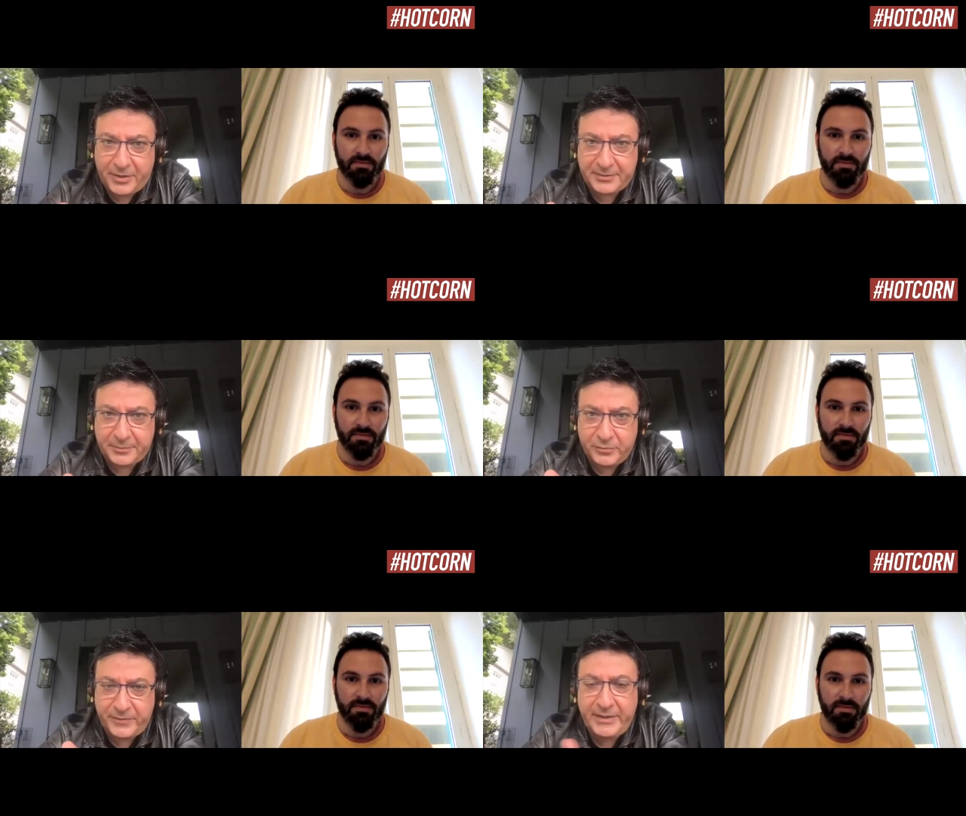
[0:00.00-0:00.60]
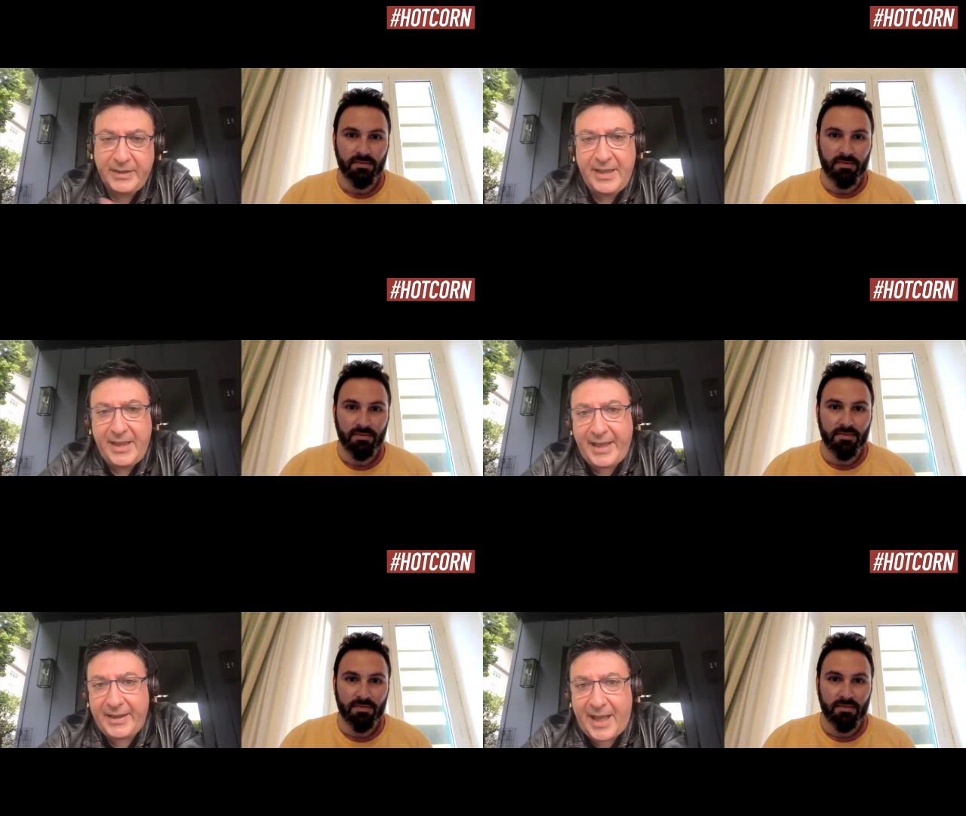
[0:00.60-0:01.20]
Speaker 1: the movie,
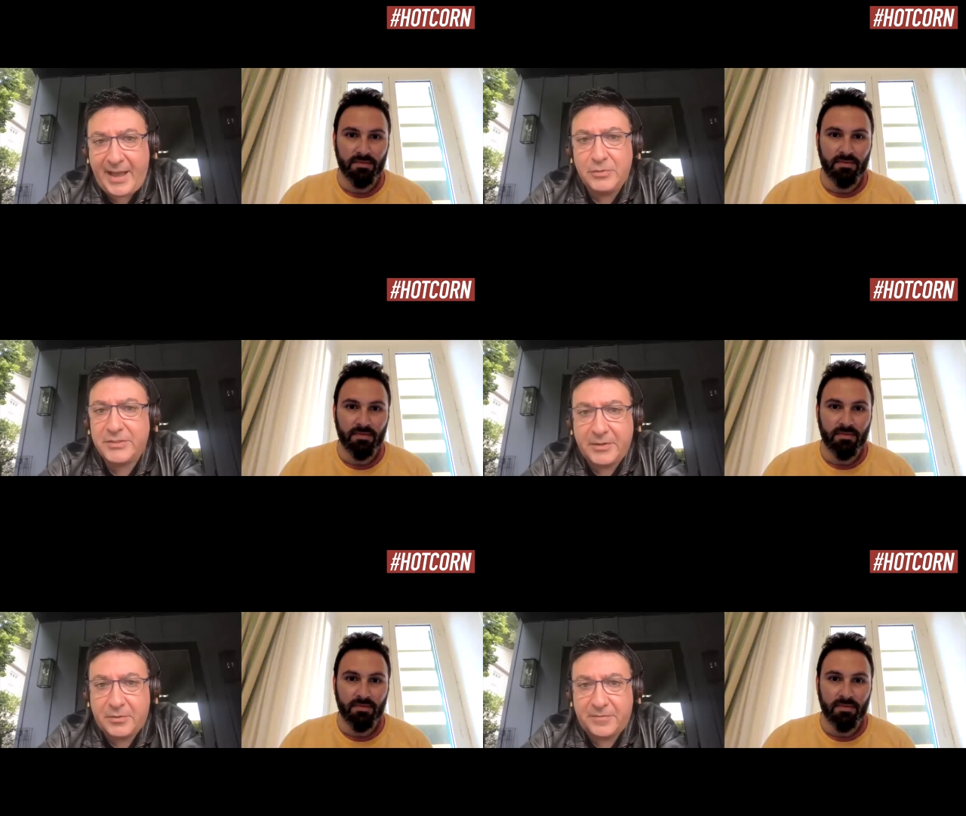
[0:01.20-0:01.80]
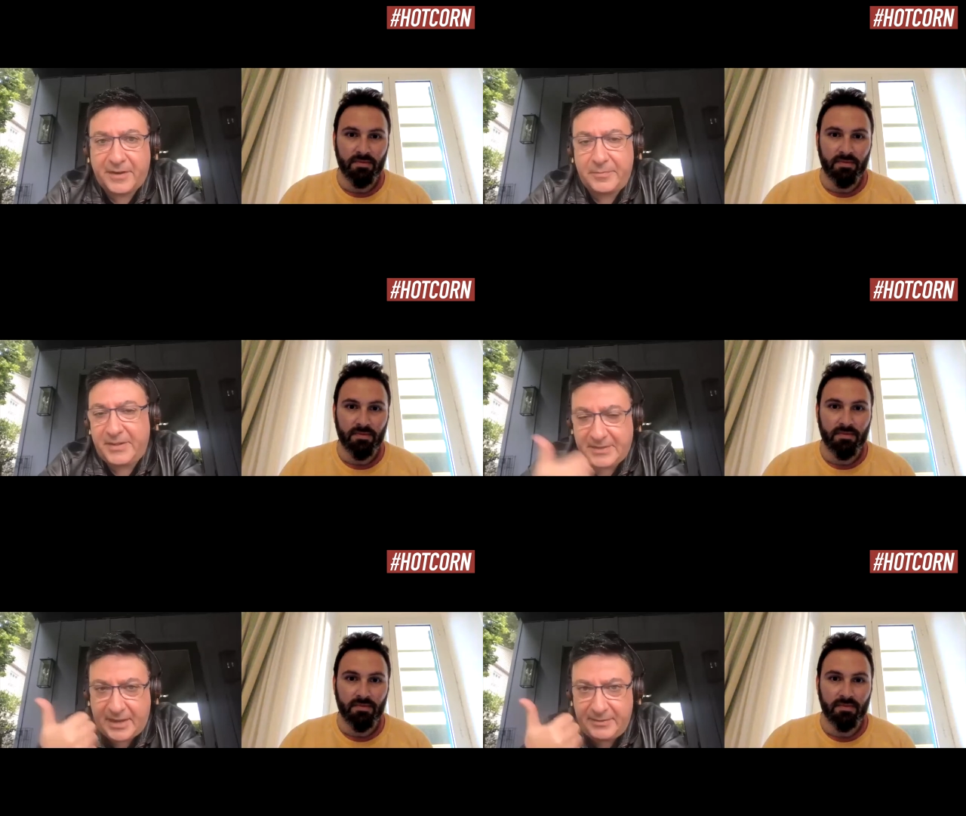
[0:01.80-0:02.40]
and I was terrified
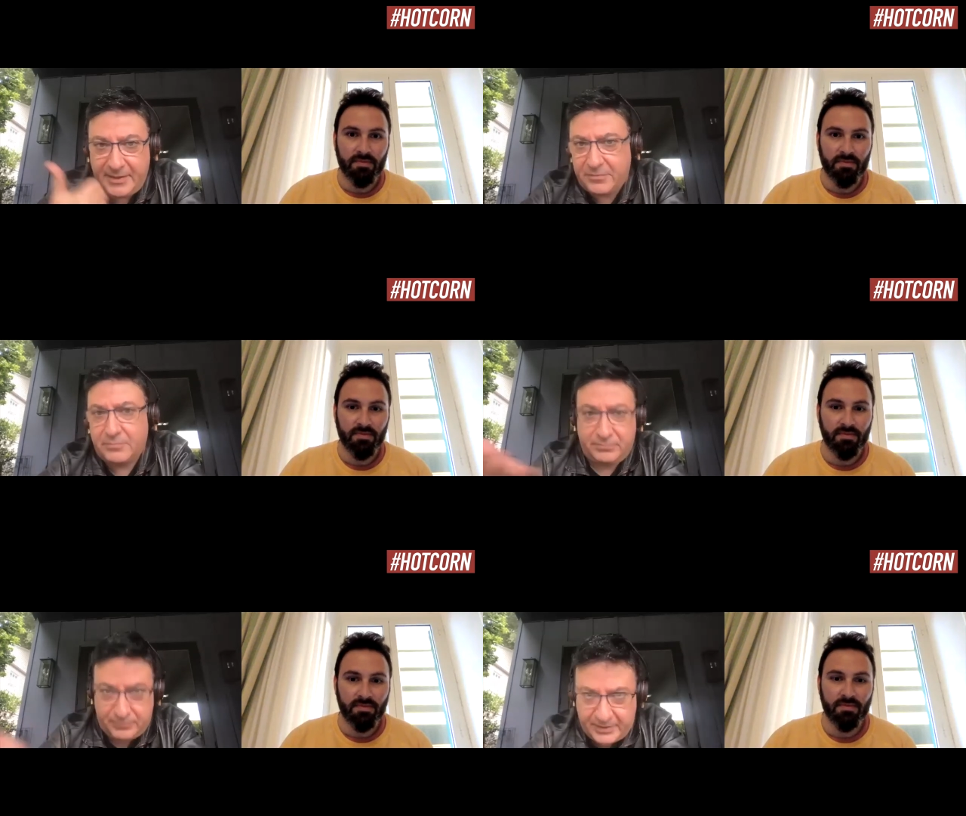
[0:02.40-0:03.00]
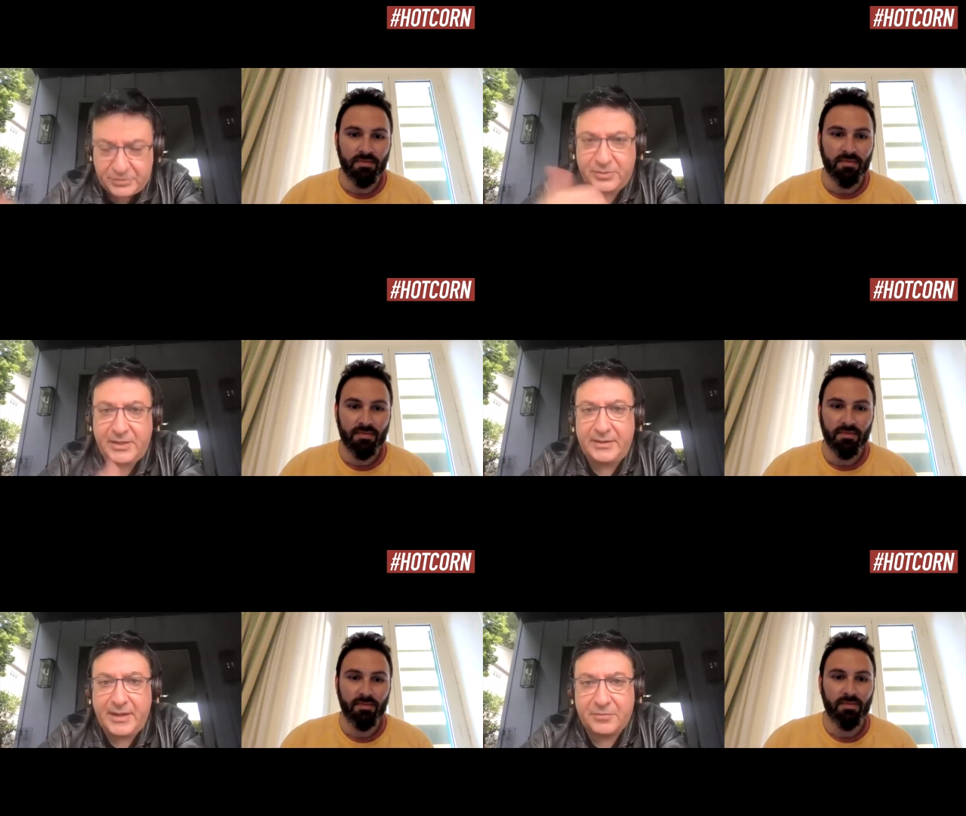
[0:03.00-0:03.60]
because I'd never, as you
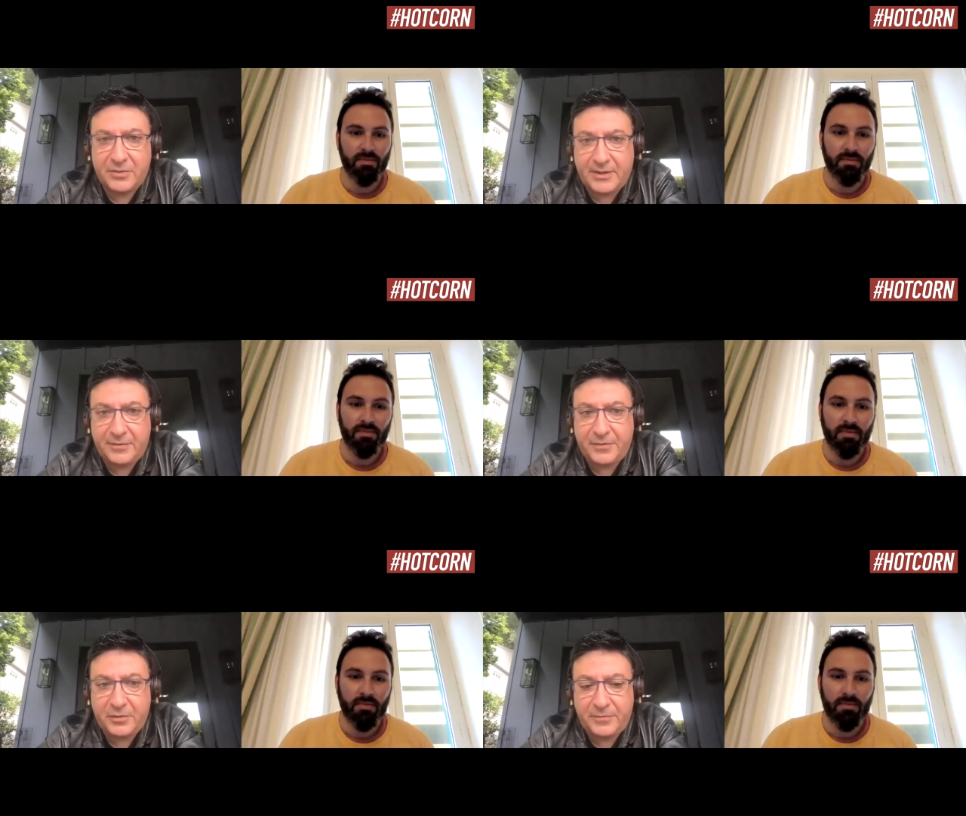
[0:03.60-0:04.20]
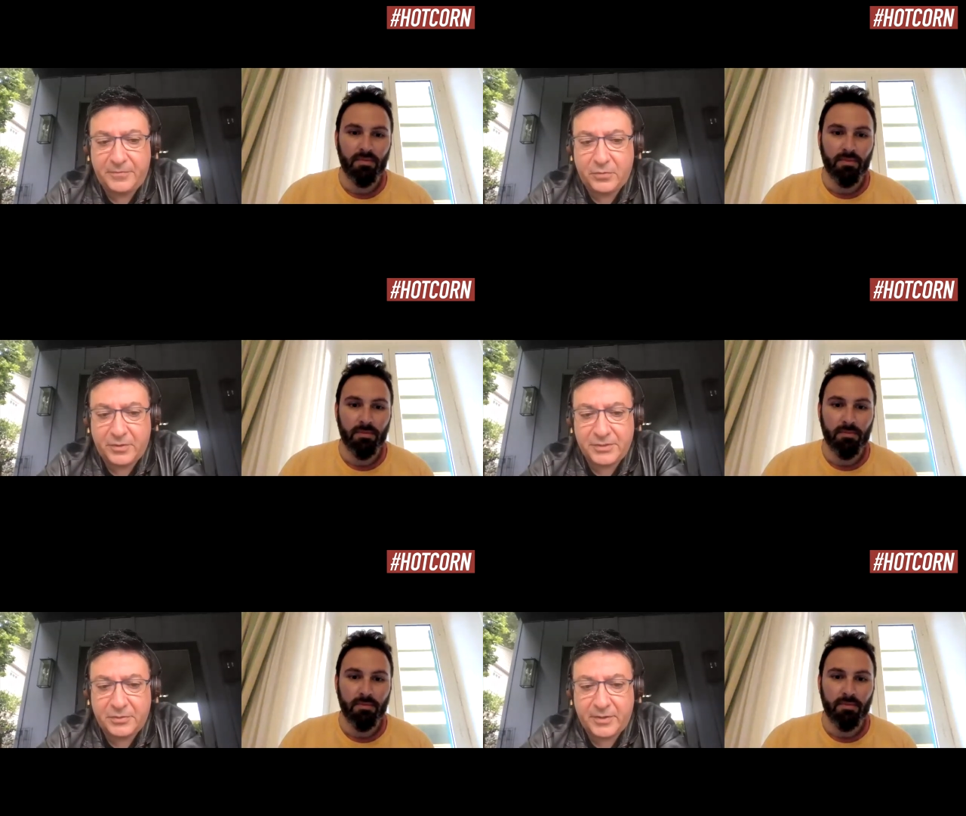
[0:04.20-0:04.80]
say, never done a film before
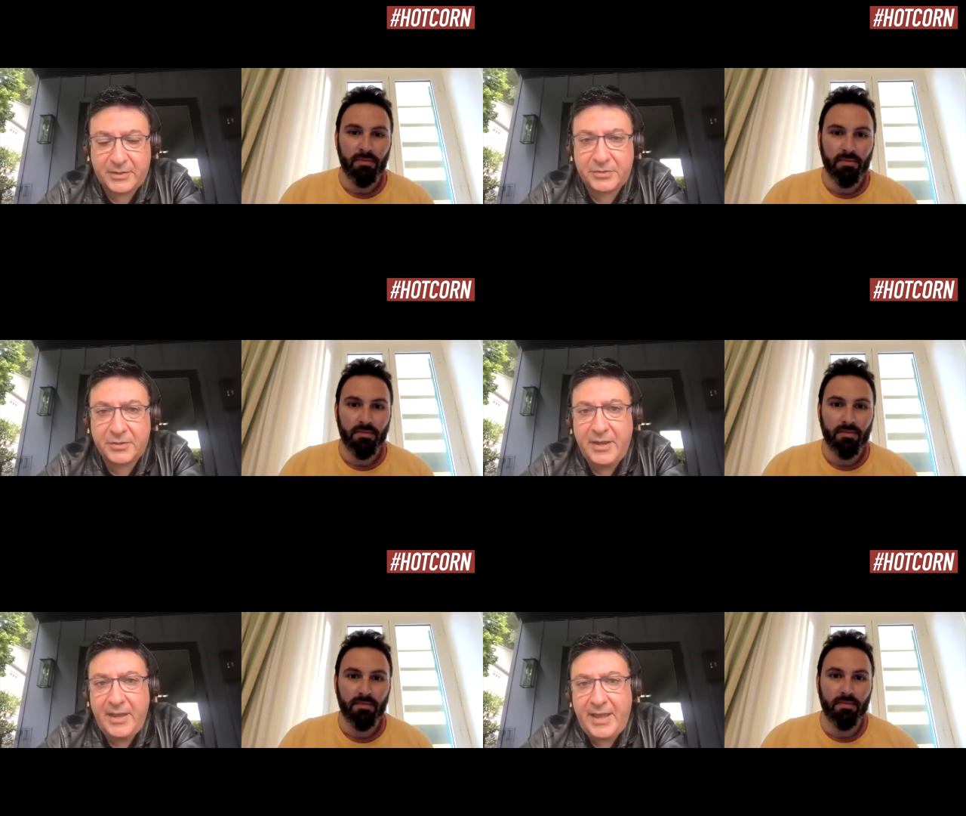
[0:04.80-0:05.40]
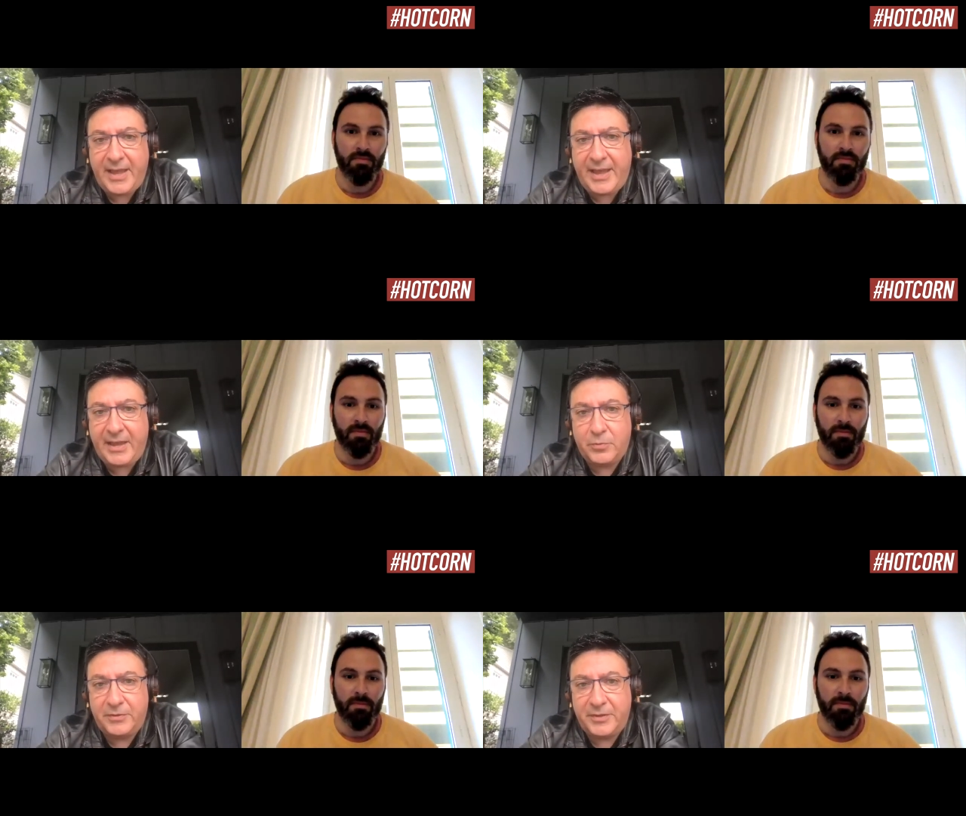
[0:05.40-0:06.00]
as a director. And when they